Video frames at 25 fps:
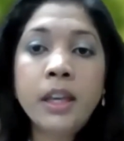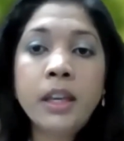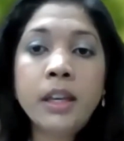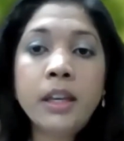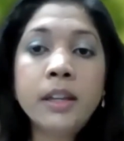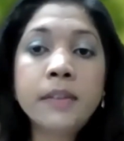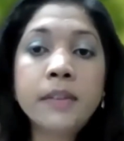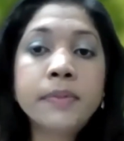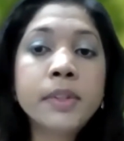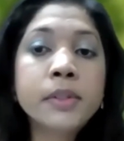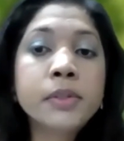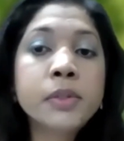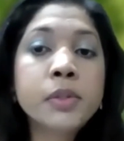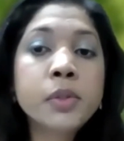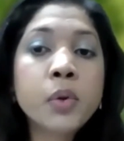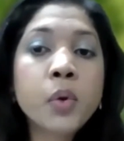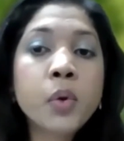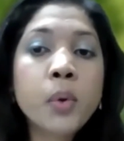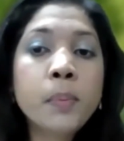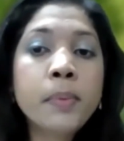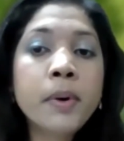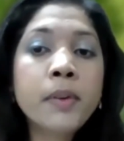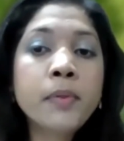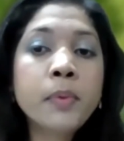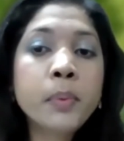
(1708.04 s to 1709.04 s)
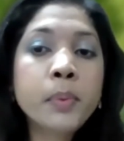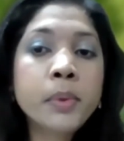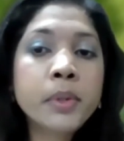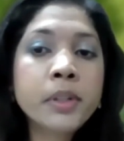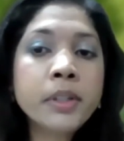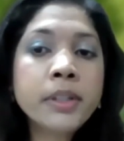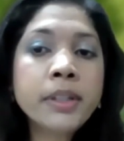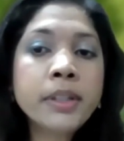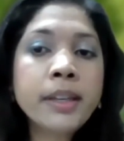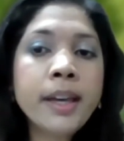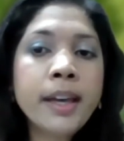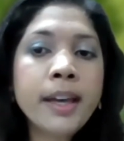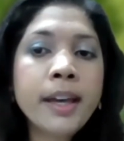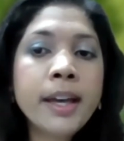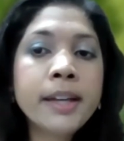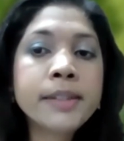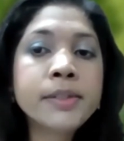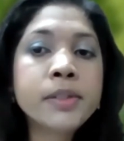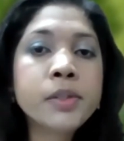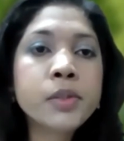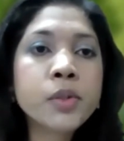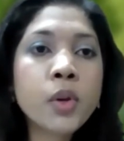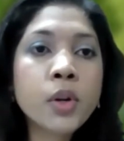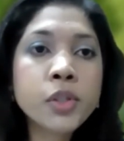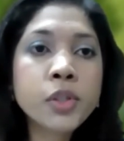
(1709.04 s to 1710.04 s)
If the scope of work
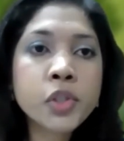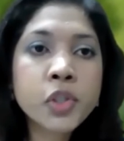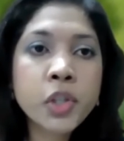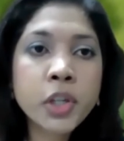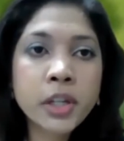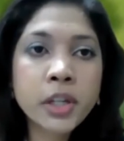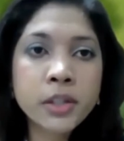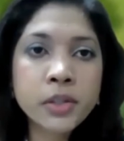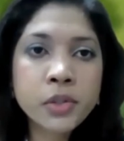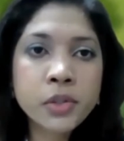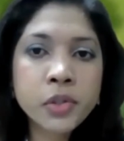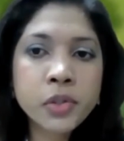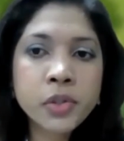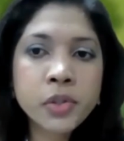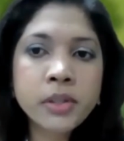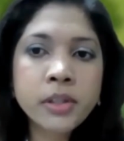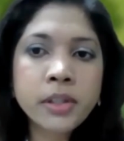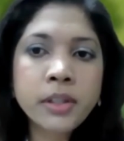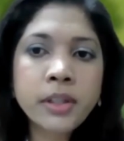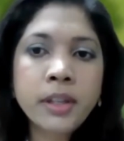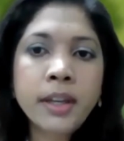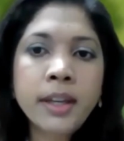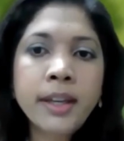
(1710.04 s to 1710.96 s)
has not changed,